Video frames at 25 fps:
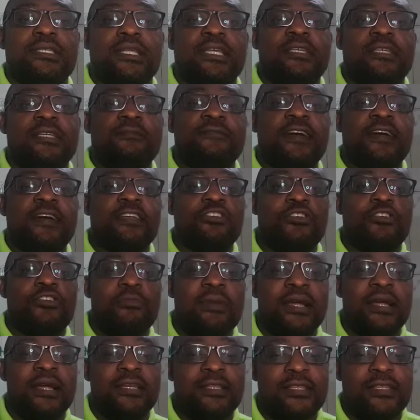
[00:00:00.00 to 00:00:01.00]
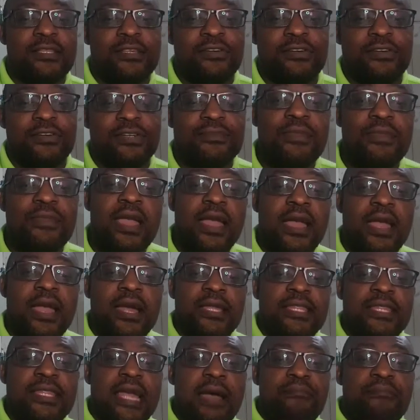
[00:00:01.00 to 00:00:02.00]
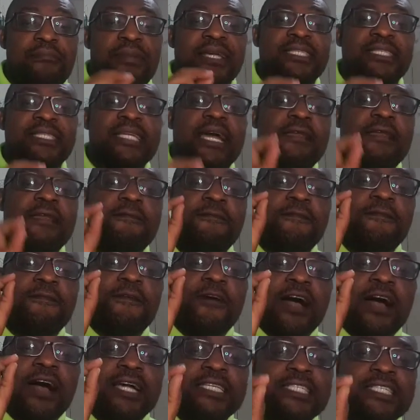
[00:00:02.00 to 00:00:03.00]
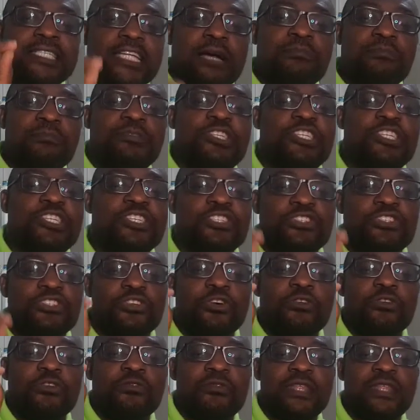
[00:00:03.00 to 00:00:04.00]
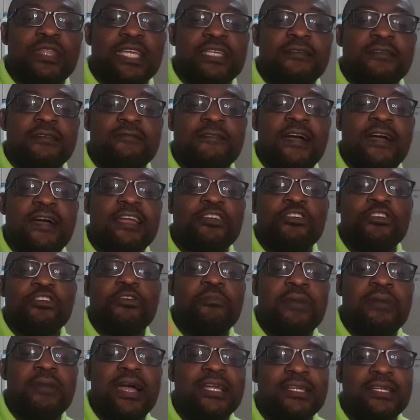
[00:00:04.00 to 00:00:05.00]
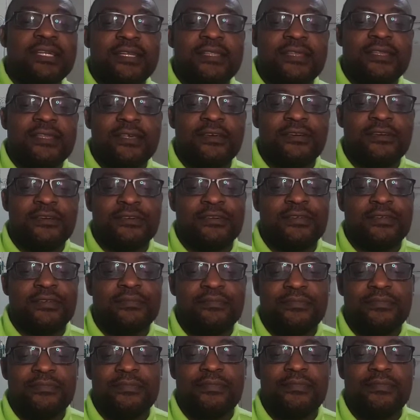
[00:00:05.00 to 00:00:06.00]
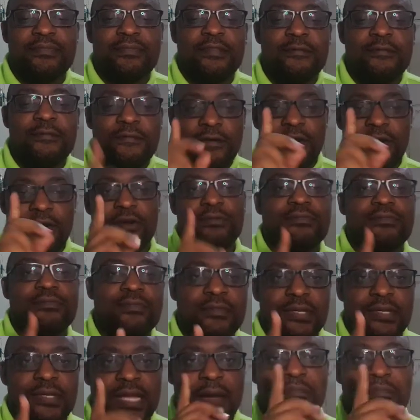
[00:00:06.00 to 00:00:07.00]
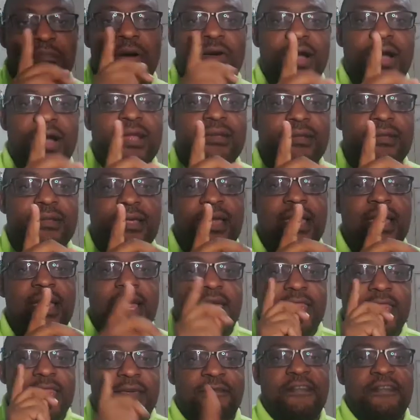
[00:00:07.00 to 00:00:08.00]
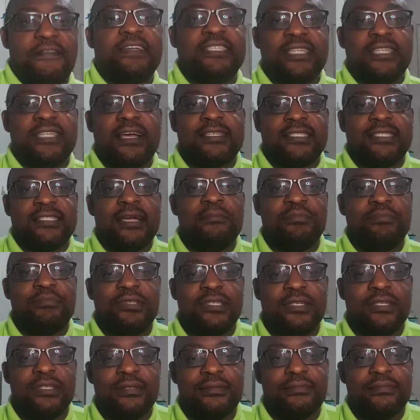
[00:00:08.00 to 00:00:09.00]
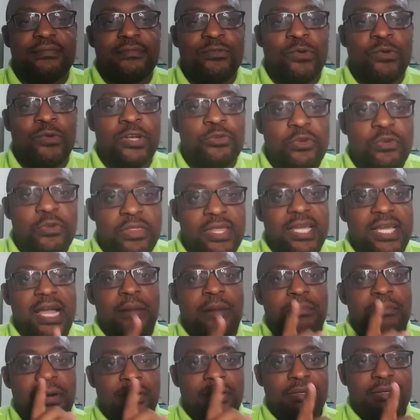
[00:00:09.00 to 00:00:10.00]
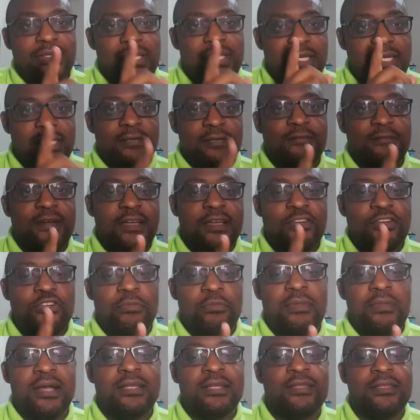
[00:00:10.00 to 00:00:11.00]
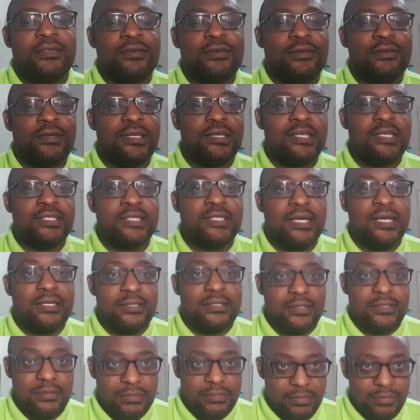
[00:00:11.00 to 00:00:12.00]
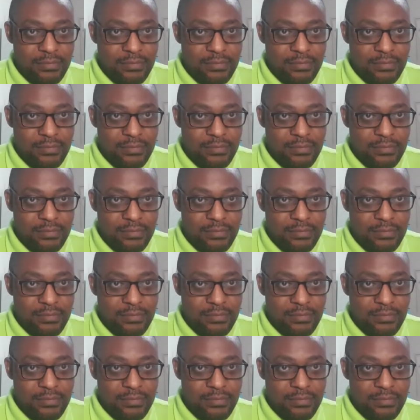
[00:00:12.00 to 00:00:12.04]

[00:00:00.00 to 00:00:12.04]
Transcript: the divine command theory, there are basically 4 assumptions of the divine command theory. 4. Number 1, the first assumption when you think about the divine command theory is that